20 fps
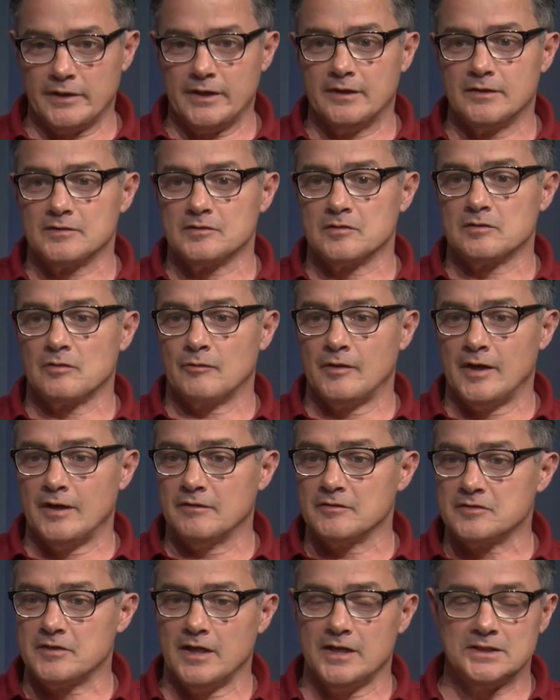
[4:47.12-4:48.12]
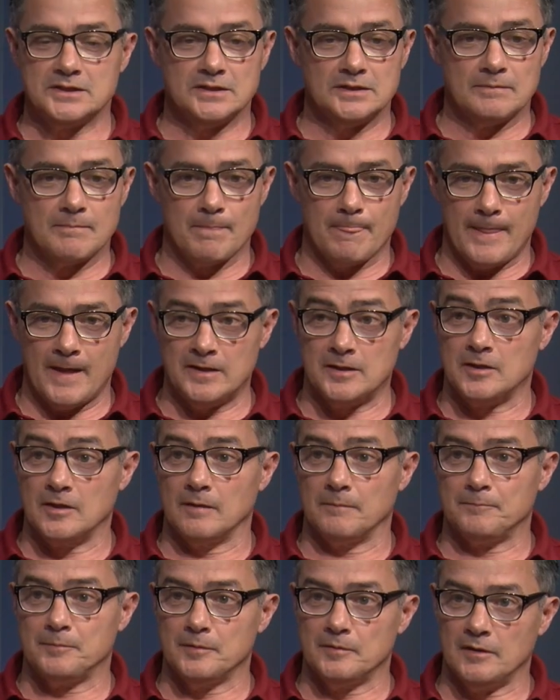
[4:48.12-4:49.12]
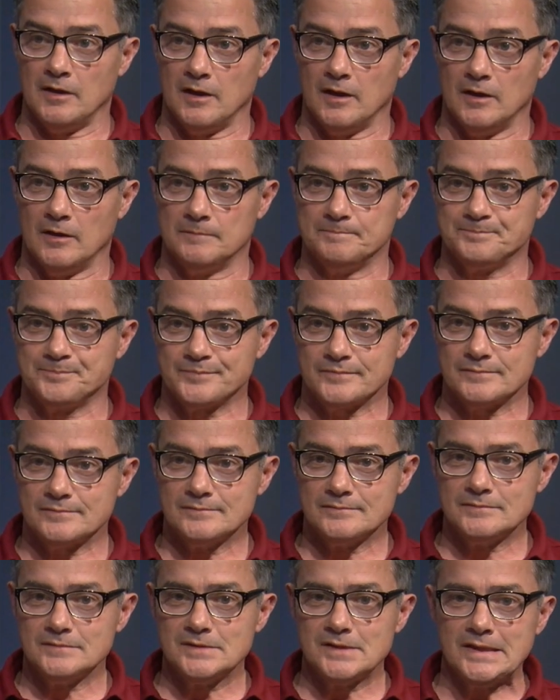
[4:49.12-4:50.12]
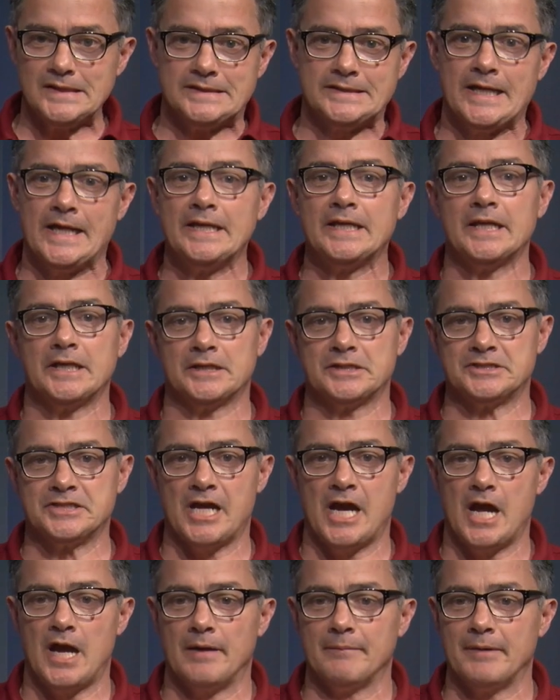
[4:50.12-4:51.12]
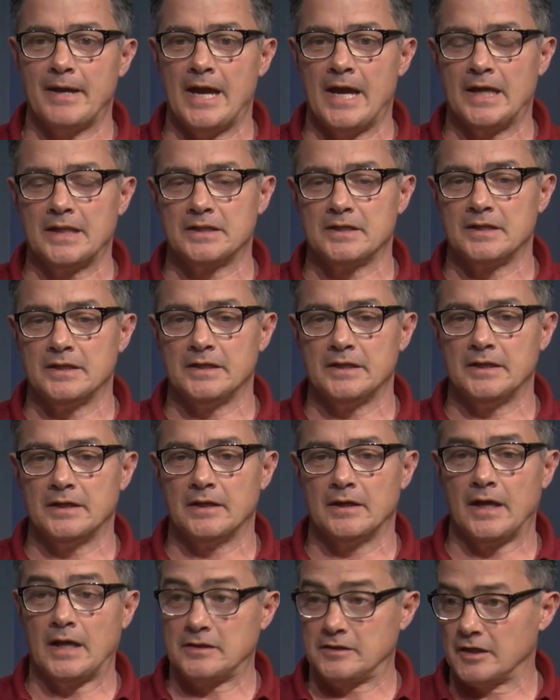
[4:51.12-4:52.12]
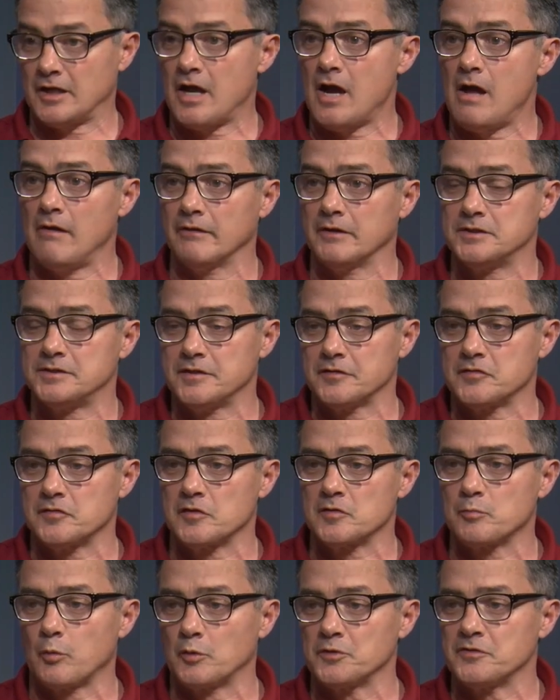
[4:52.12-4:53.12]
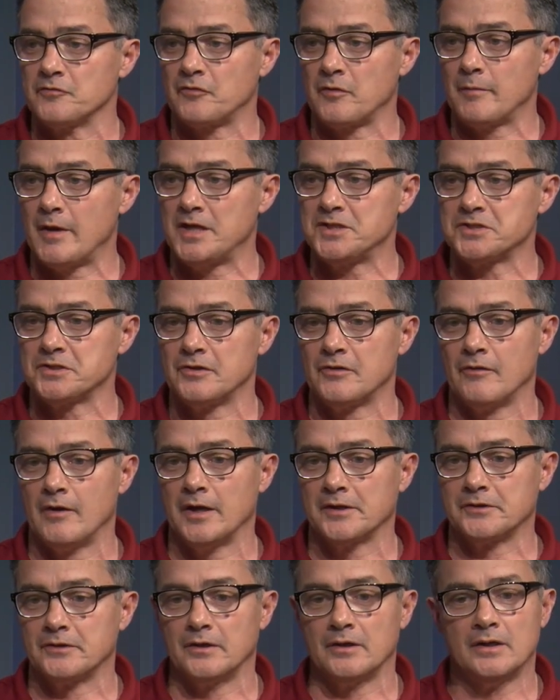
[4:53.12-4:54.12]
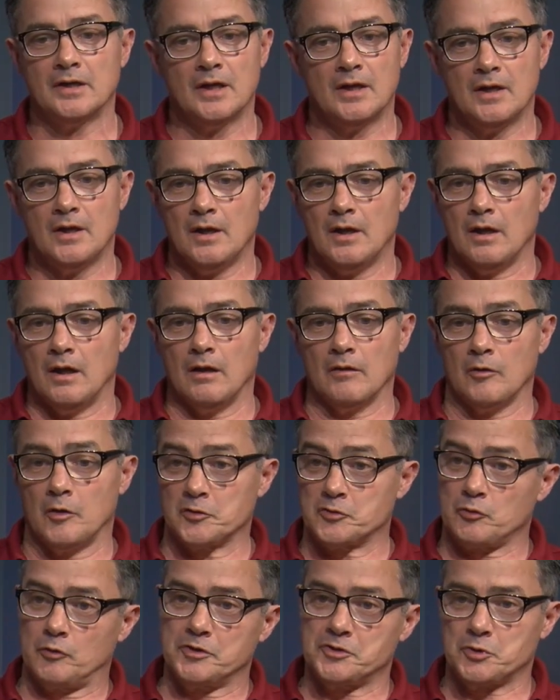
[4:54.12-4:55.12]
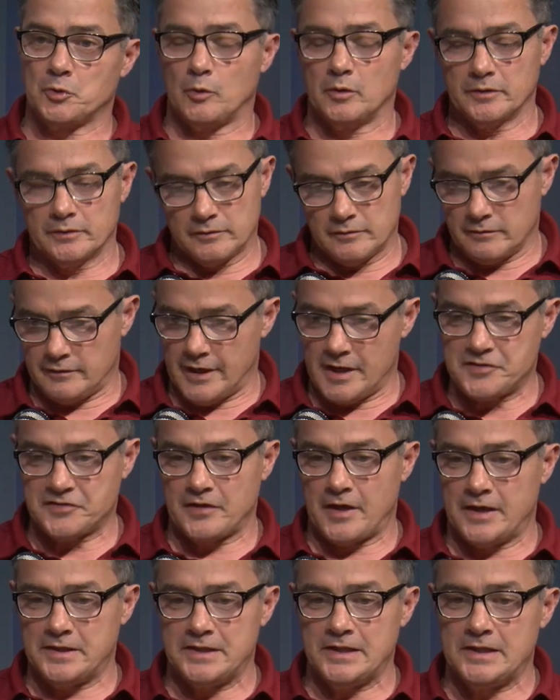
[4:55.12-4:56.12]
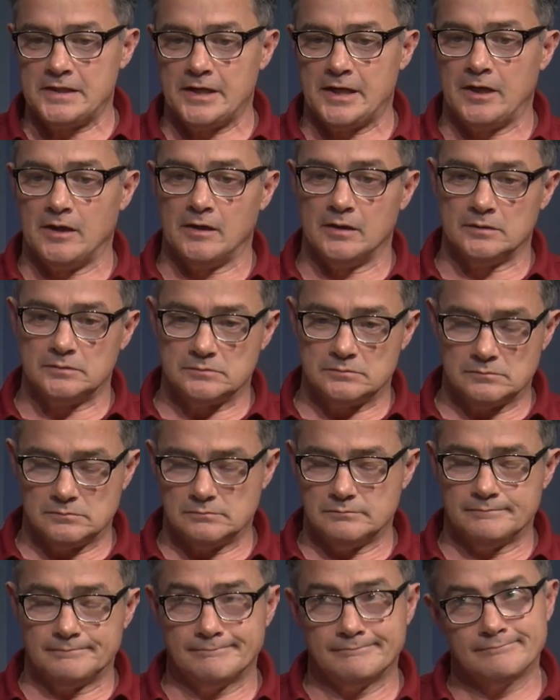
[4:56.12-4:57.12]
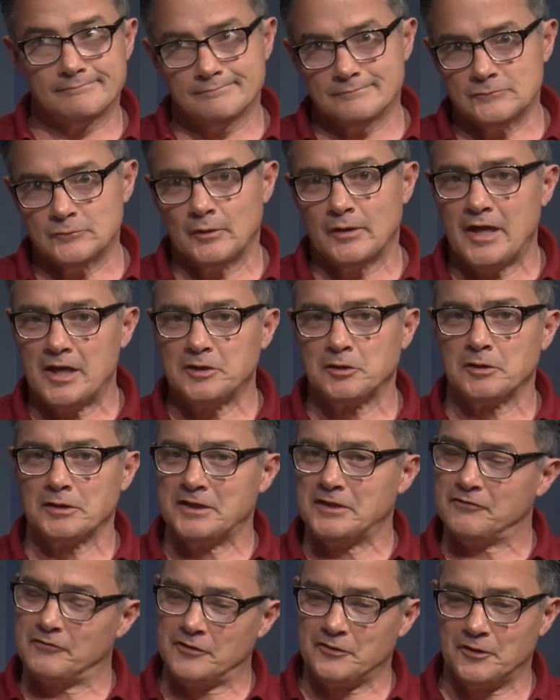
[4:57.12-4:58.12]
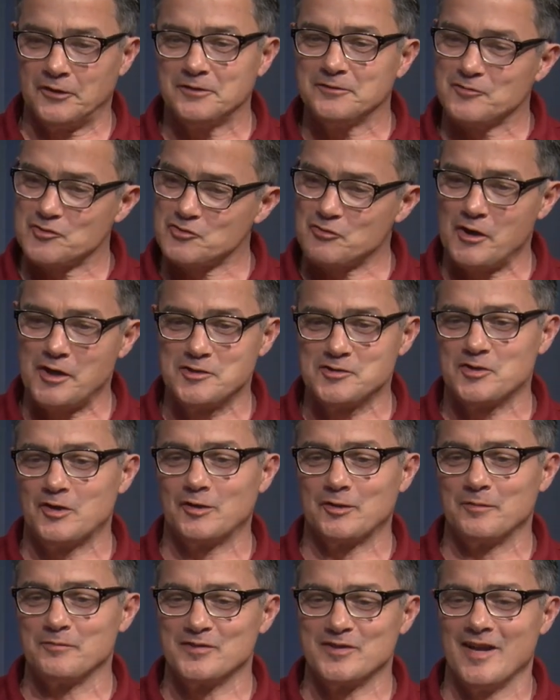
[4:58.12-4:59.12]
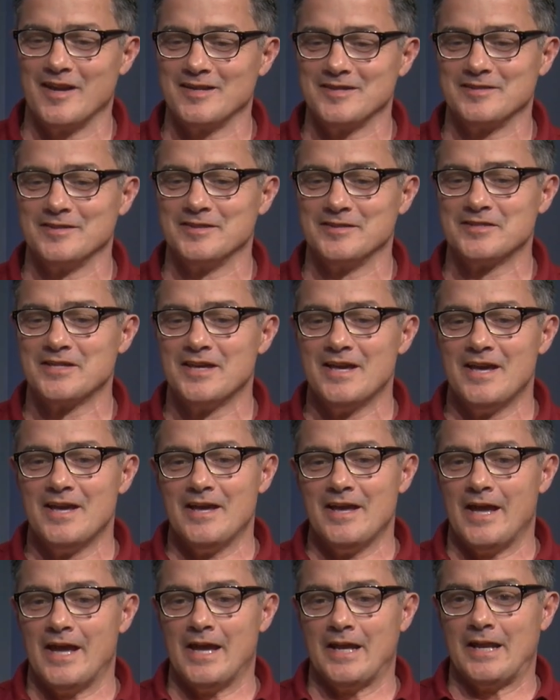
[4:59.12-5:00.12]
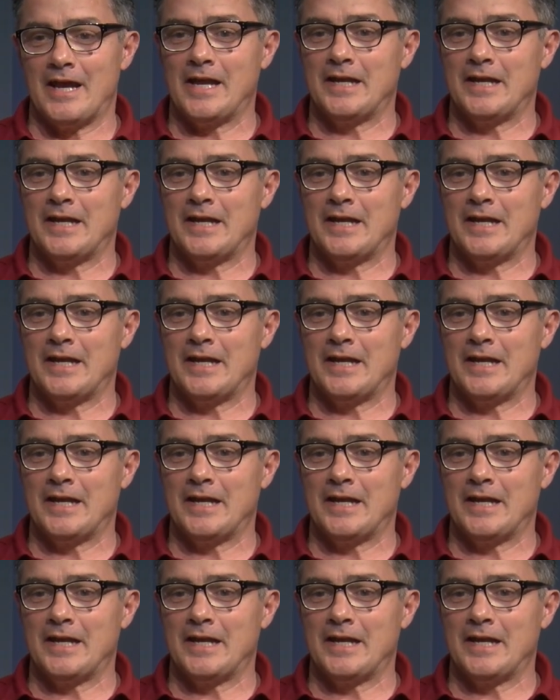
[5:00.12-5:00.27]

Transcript: years at the radio station, ended up taking a job at the college as the sports information director. Long story short, the SID there had to leave under strange circumstances. And I